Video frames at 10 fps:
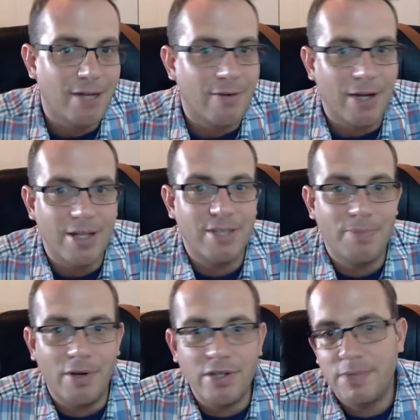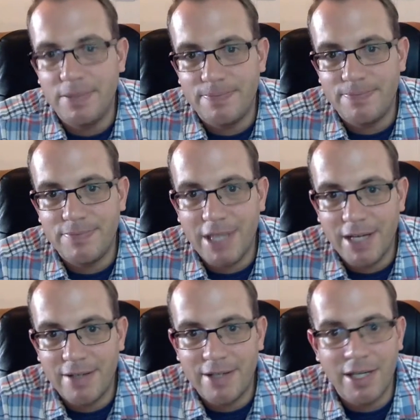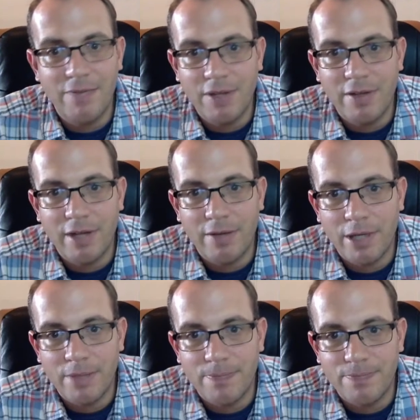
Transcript: Right? It's a punishment. Yeah, it can feel that way.